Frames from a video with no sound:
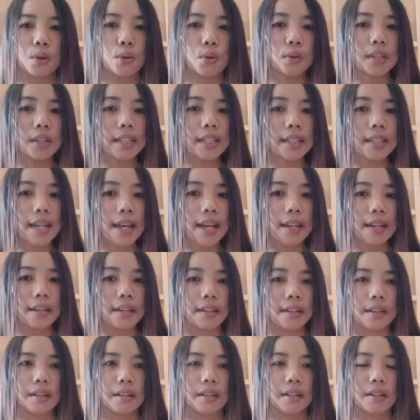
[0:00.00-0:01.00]

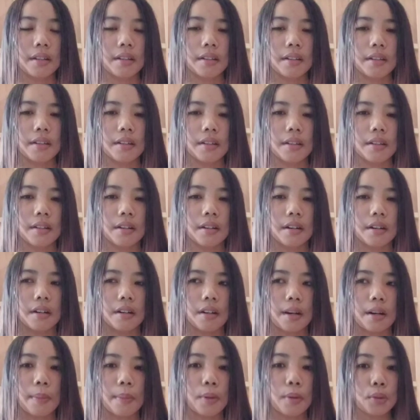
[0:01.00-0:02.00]
culinary,
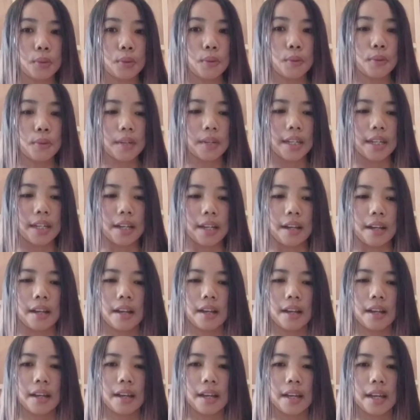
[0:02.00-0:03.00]
about cooking,
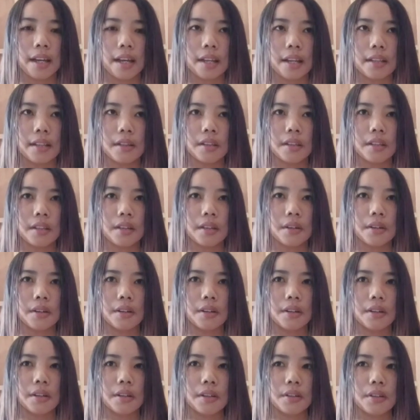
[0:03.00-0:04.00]
and
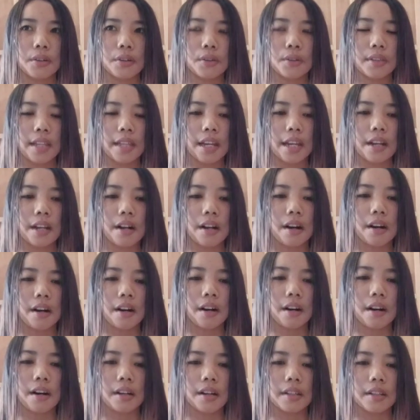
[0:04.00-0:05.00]
you take
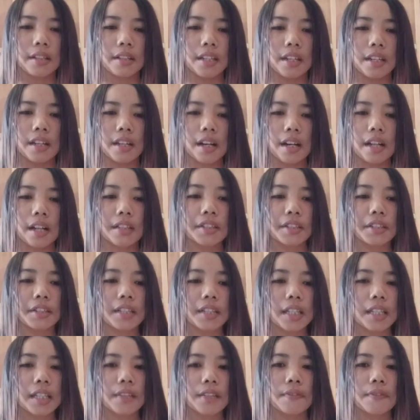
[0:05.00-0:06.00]
the
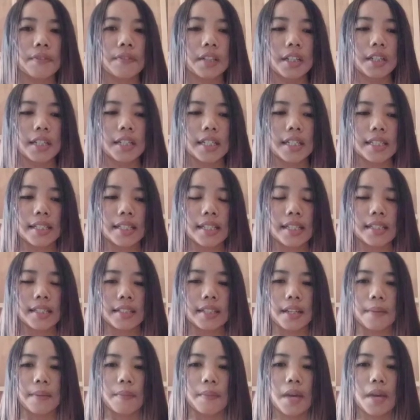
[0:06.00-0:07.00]
alternative learning
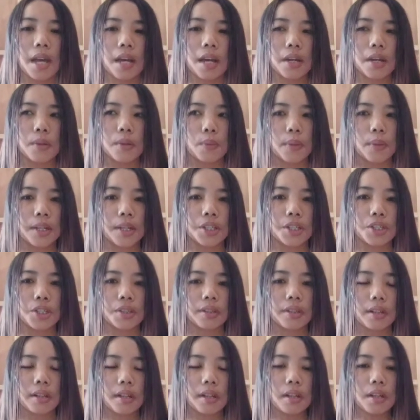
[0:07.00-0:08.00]
system, in
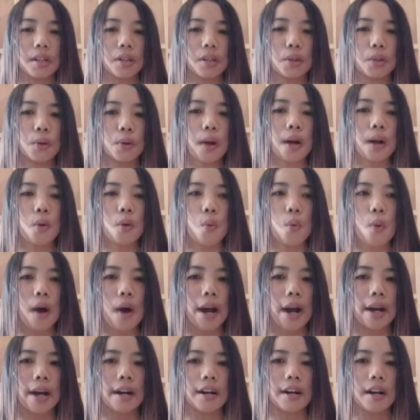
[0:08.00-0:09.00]
which you
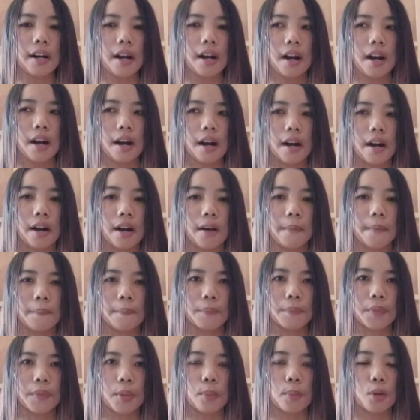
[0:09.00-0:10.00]
acquire
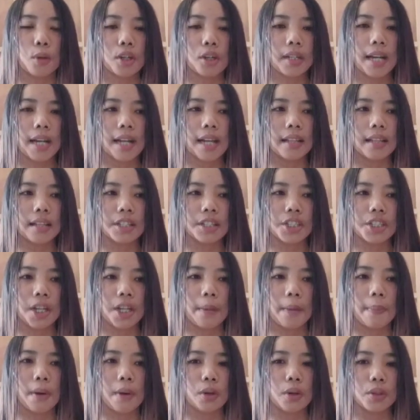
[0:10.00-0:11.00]
more knowledge
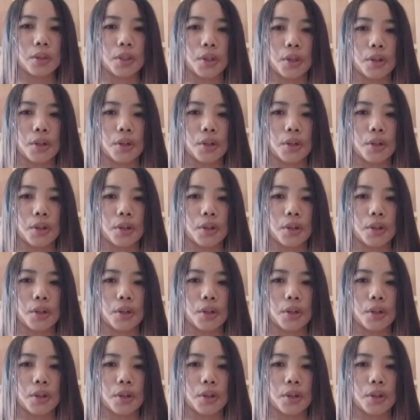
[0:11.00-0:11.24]
about